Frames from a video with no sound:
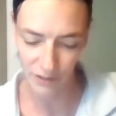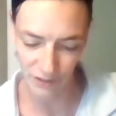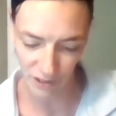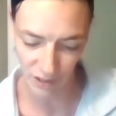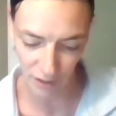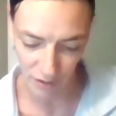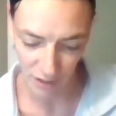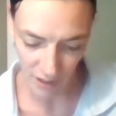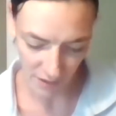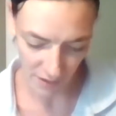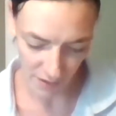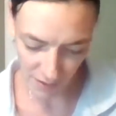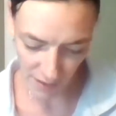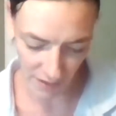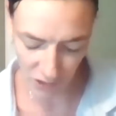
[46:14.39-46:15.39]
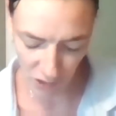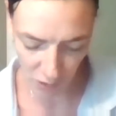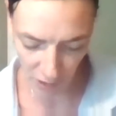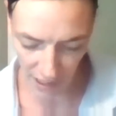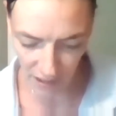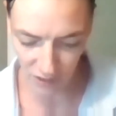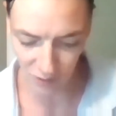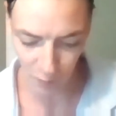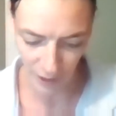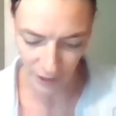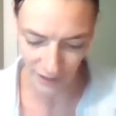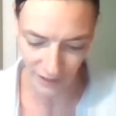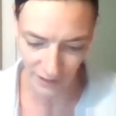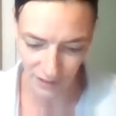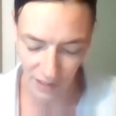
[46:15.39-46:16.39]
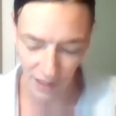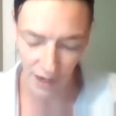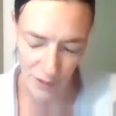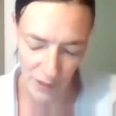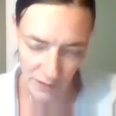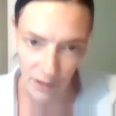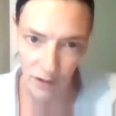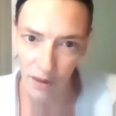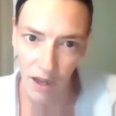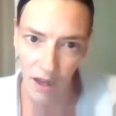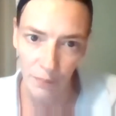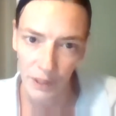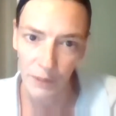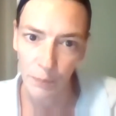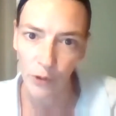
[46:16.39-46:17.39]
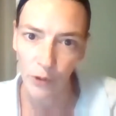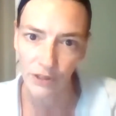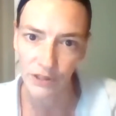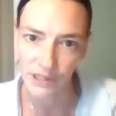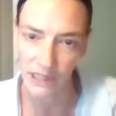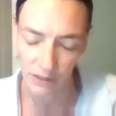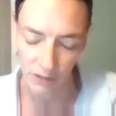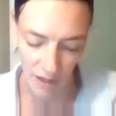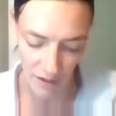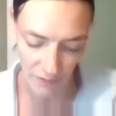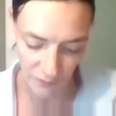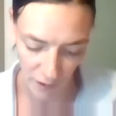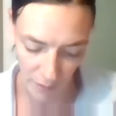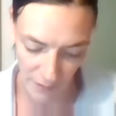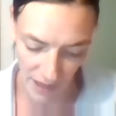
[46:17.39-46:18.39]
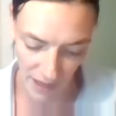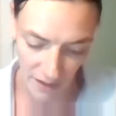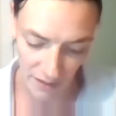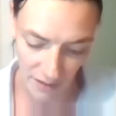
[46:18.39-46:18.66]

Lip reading: So that's a great experience. And I think that a lot of people could take a lot from that.